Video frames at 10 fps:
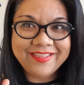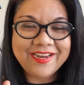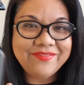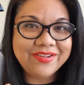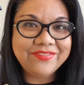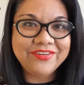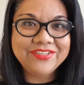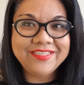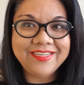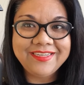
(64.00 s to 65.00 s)
that I've ever
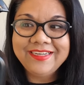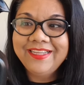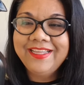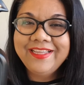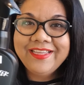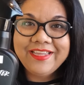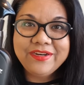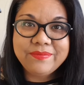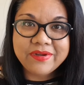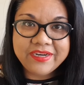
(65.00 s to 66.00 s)
seen in
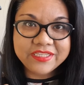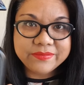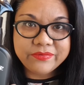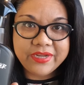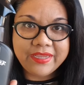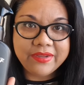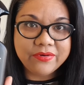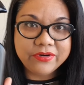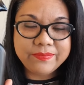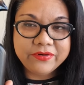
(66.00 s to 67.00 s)
a body spray
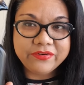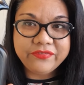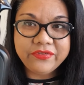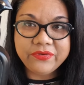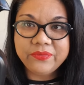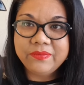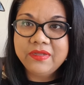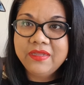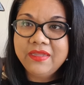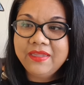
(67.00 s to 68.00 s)
or a perfume.
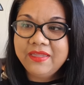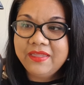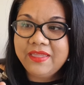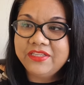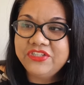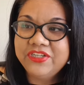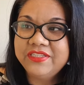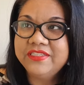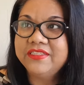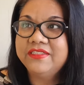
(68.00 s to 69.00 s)
It's
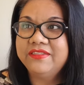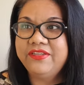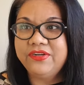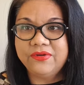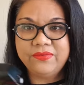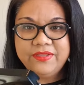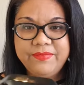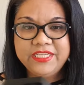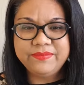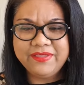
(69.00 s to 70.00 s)
just, you know, it
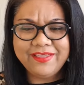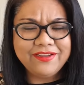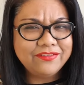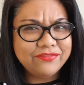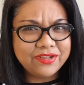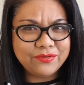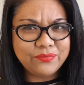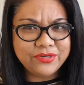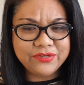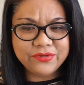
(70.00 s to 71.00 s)
makes me think of a
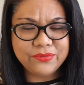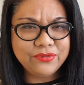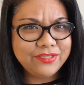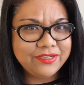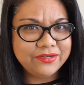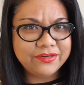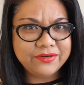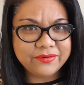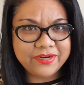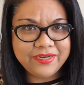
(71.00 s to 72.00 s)
window
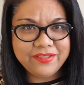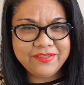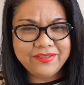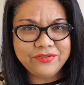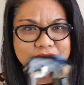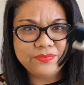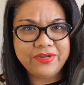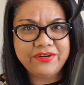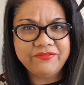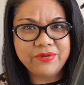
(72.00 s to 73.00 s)
cleaner or anything you
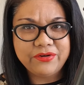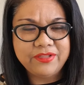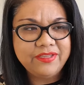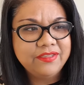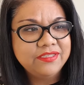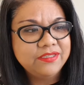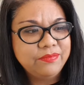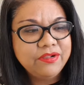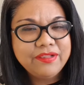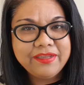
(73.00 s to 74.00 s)
spray out of a bottle like this,
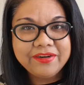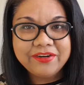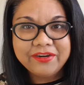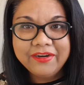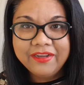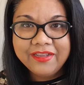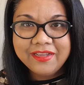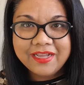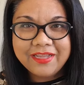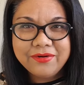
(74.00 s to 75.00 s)
some cleaner.
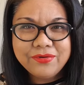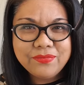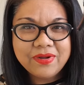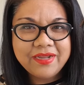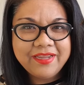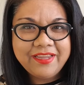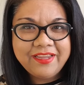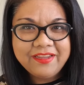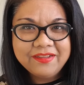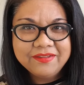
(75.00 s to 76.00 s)
I don't know
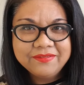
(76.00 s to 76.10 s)
why